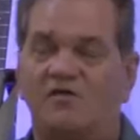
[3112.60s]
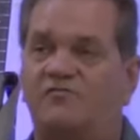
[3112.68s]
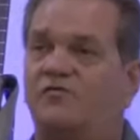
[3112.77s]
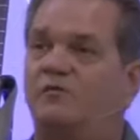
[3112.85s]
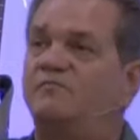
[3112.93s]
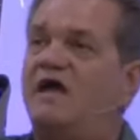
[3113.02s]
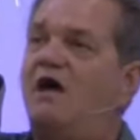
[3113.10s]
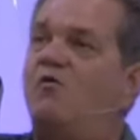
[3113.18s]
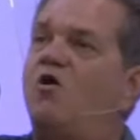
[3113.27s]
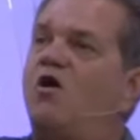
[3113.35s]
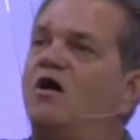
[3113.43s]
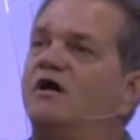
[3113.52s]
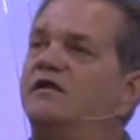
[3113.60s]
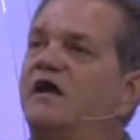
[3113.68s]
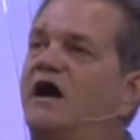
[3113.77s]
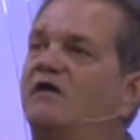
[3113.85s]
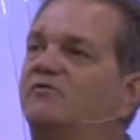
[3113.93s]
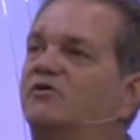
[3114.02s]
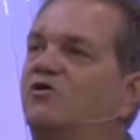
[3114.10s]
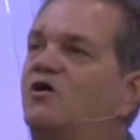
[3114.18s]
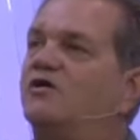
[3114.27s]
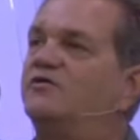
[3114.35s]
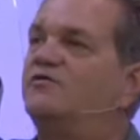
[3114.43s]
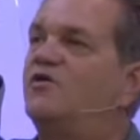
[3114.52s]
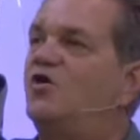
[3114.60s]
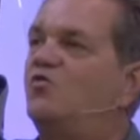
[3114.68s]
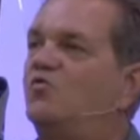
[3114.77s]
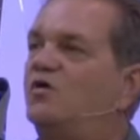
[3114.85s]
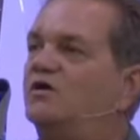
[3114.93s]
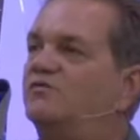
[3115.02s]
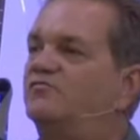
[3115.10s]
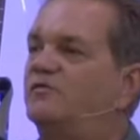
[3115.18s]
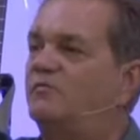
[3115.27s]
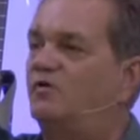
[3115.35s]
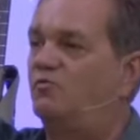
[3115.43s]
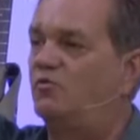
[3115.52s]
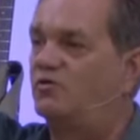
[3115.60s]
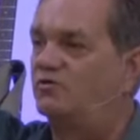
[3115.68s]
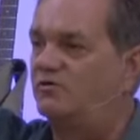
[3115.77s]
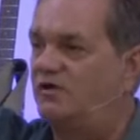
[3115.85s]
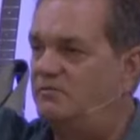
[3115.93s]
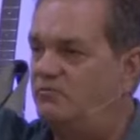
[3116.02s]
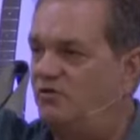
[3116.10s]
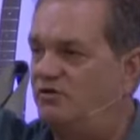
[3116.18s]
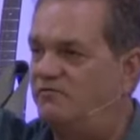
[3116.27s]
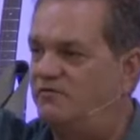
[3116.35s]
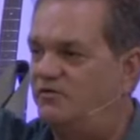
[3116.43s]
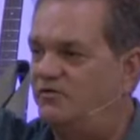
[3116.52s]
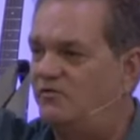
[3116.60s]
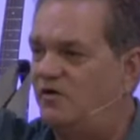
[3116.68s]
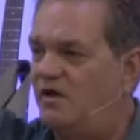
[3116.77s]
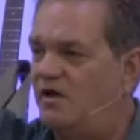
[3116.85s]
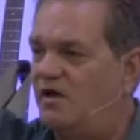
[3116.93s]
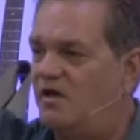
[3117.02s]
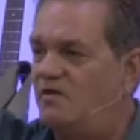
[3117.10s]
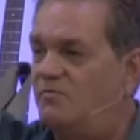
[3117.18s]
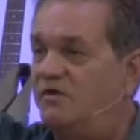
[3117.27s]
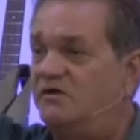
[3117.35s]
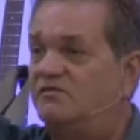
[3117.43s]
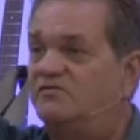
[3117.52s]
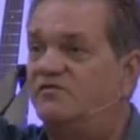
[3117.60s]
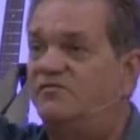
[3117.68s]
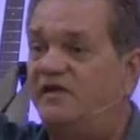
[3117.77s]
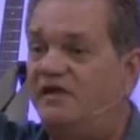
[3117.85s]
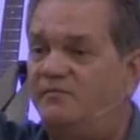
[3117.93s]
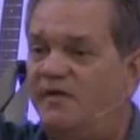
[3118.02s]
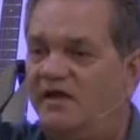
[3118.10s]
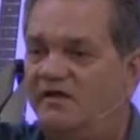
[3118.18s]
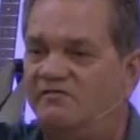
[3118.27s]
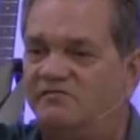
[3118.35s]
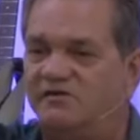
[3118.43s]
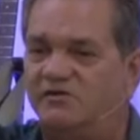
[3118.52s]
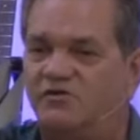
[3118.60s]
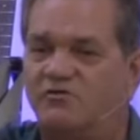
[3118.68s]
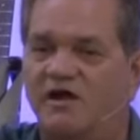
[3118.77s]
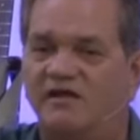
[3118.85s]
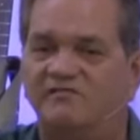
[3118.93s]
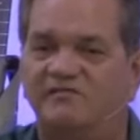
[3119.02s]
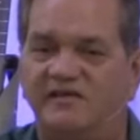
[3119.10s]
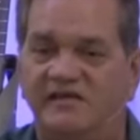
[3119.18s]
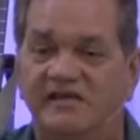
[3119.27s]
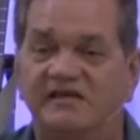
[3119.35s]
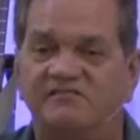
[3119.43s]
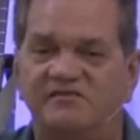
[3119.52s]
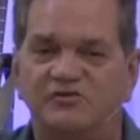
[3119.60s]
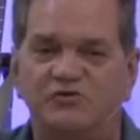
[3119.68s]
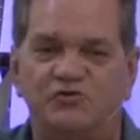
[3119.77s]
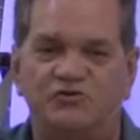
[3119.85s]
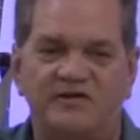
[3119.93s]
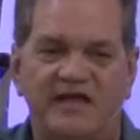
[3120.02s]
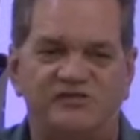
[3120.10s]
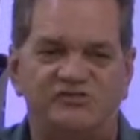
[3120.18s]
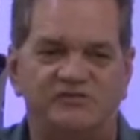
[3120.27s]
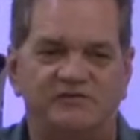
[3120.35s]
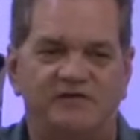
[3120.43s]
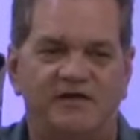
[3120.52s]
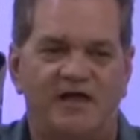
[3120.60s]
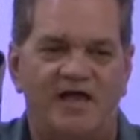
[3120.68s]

From now on, I regard no one from a worldly point of view because if any man is in Christ, he is a new creation.